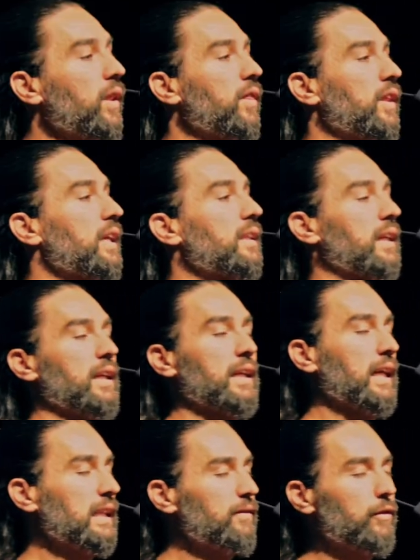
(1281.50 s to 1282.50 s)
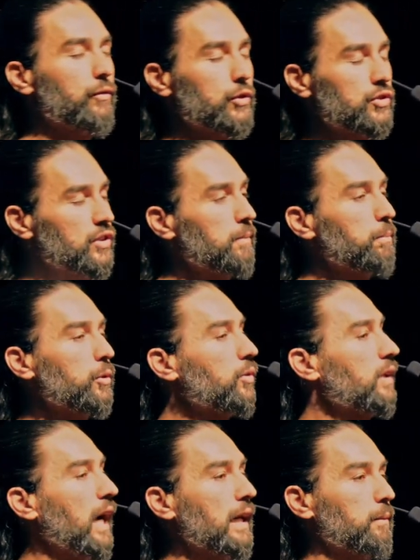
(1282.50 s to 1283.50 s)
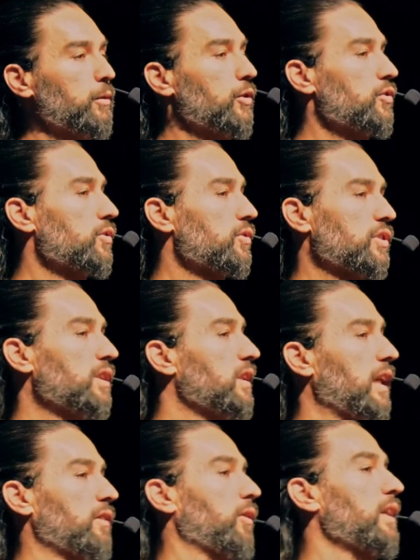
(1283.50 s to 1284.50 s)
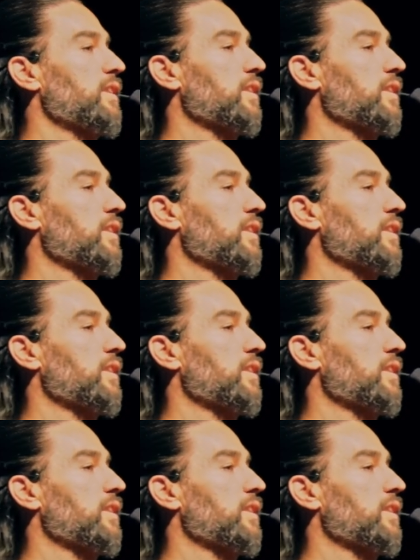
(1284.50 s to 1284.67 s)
thing that, again, even for simple, non-emergency, not crazy